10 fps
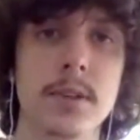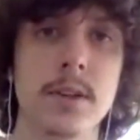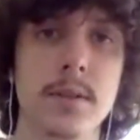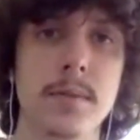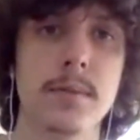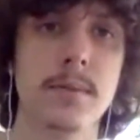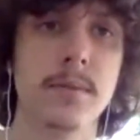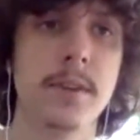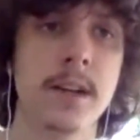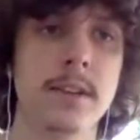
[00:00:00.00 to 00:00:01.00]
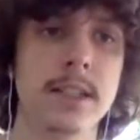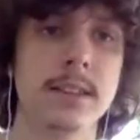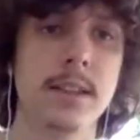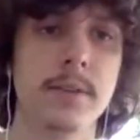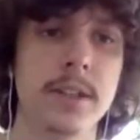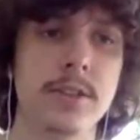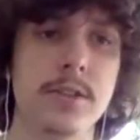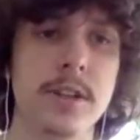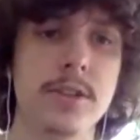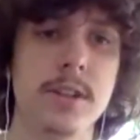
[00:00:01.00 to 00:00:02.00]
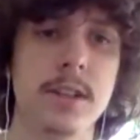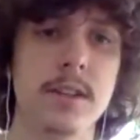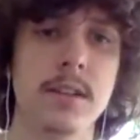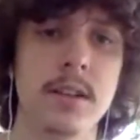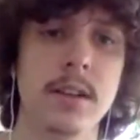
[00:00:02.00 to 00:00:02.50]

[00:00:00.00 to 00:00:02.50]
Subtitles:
are finalizing their registration and